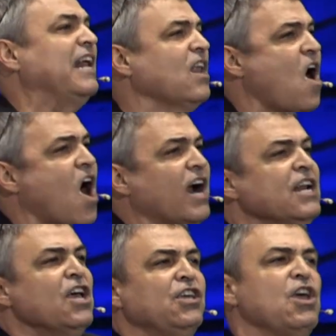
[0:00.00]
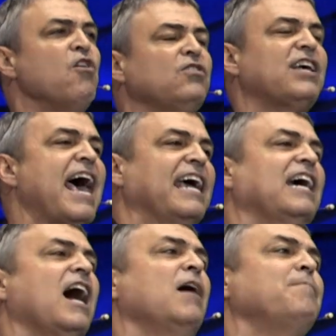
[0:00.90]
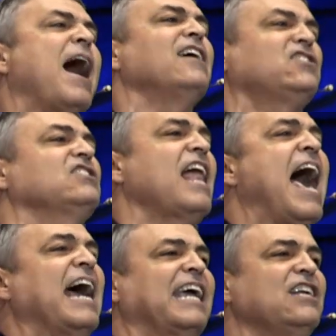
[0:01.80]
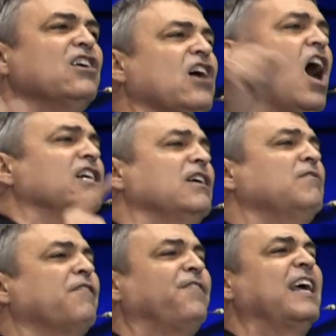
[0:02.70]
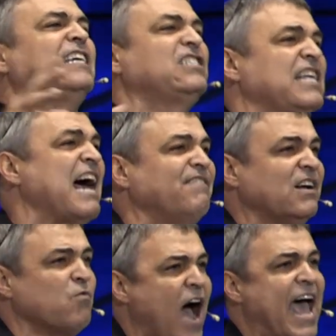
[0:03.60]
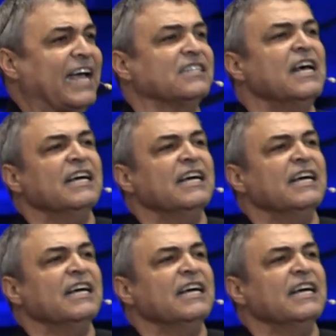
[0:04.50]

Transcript: Lord, you take up our slack and you cause them to flee seven ways.